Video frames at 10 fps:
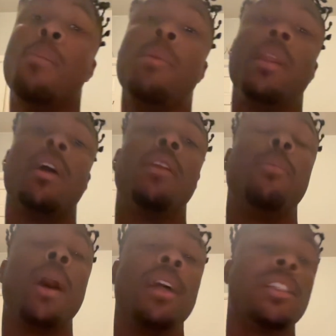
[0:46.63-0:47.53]
men can
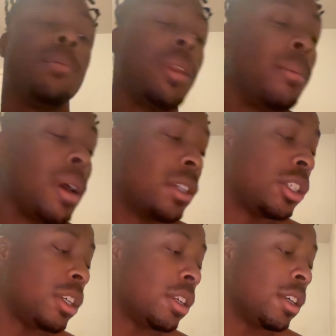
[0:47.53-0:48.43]
possibly
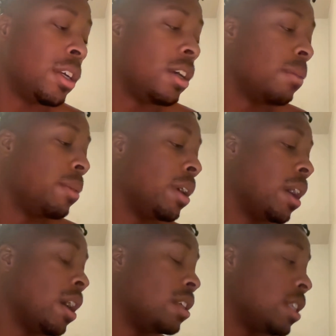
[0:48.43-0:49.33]
measure
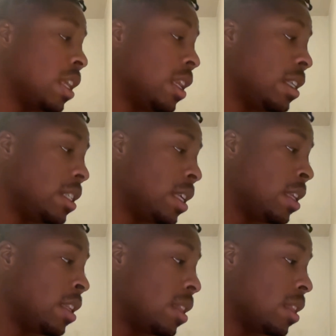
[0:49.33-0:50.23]
because at least
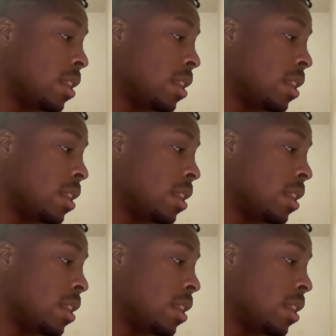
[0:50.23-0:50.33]
in